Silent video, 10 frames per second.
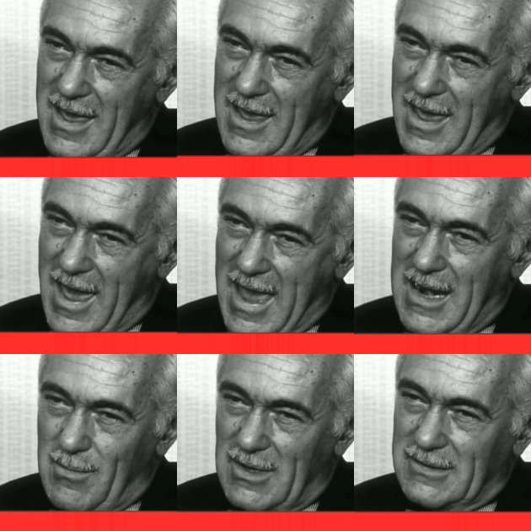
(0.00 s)
the
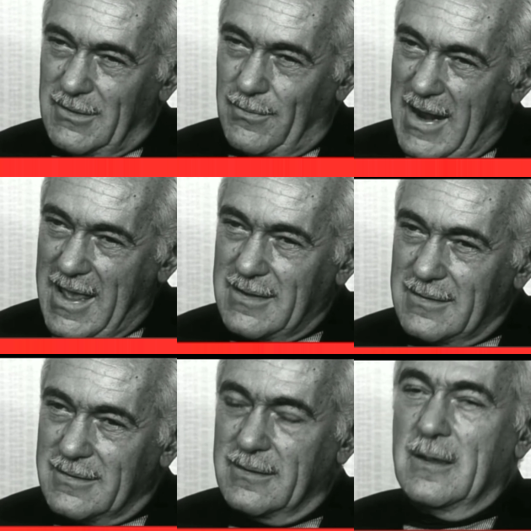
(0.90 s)
animals, the
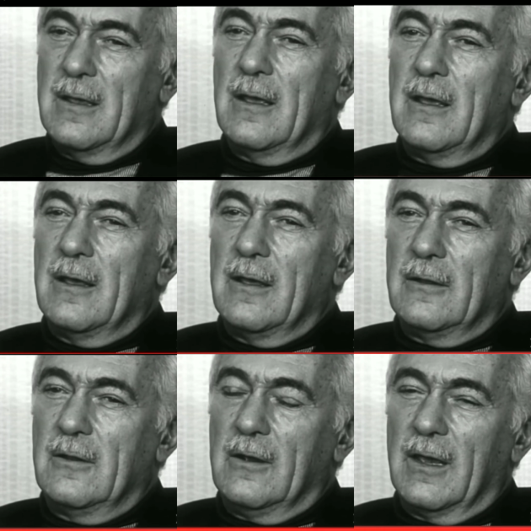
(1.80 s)
plants,
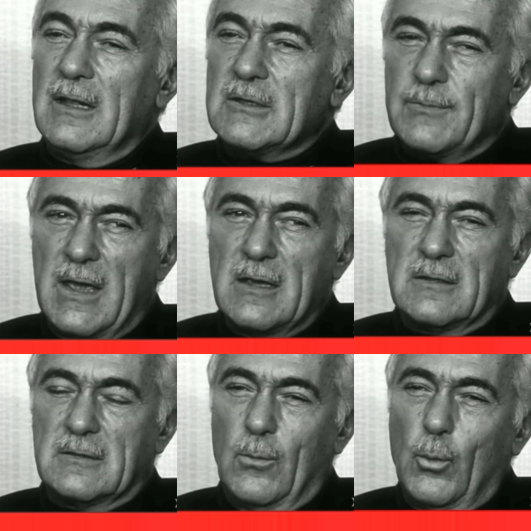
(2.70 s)
the green
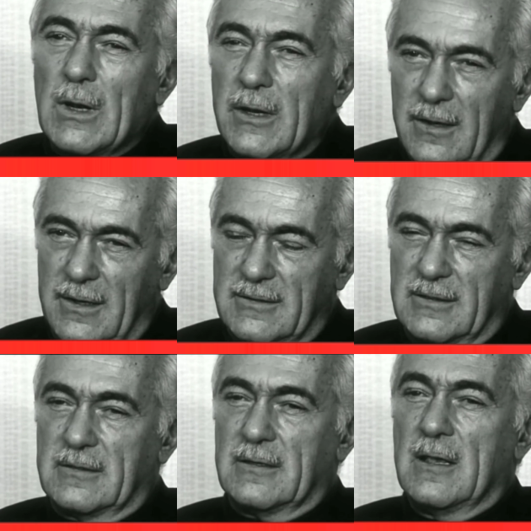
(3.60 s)
spaces, the wildernesses